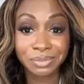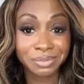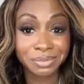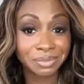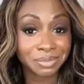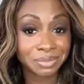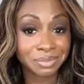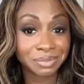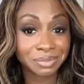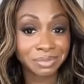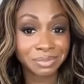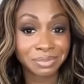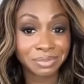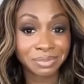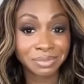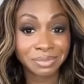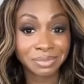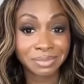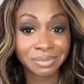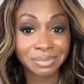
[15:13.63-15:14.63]

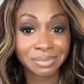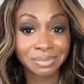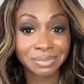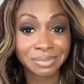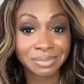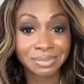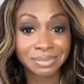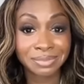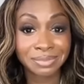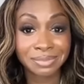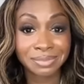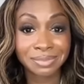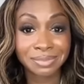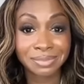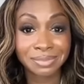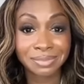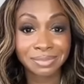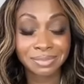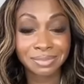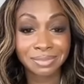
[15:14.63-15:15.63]

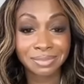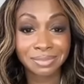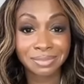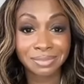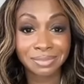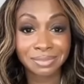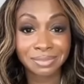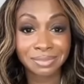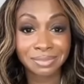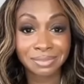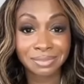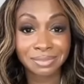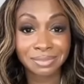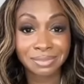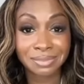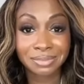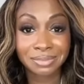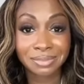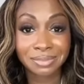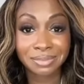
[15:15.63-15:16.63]

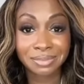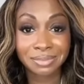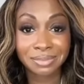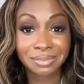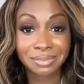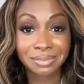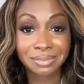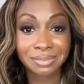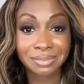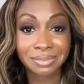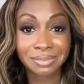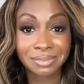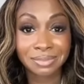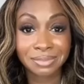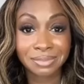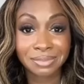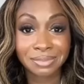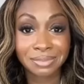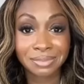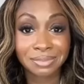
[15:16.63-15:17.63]

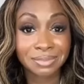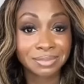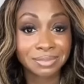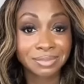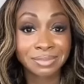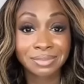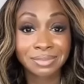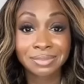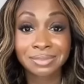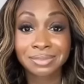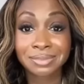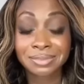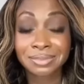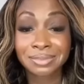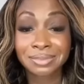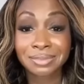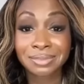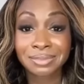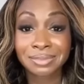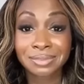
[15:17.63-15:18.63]

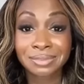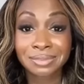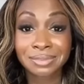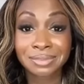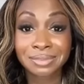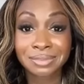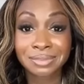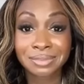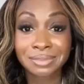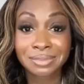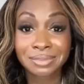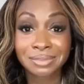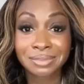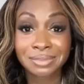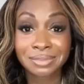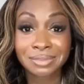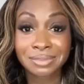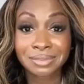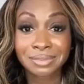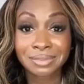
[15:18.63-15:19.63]

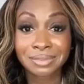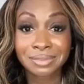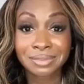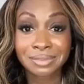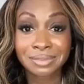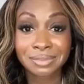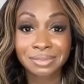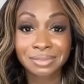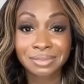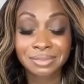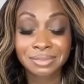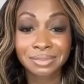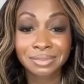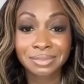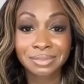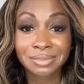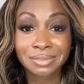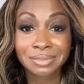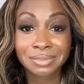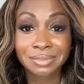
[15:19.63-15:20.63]

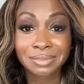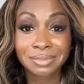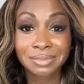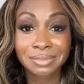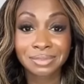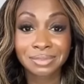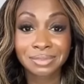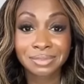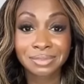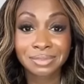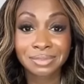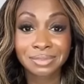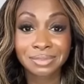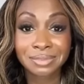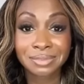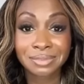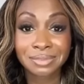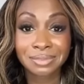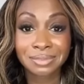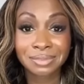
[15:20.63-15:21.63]
This person isn't speaking.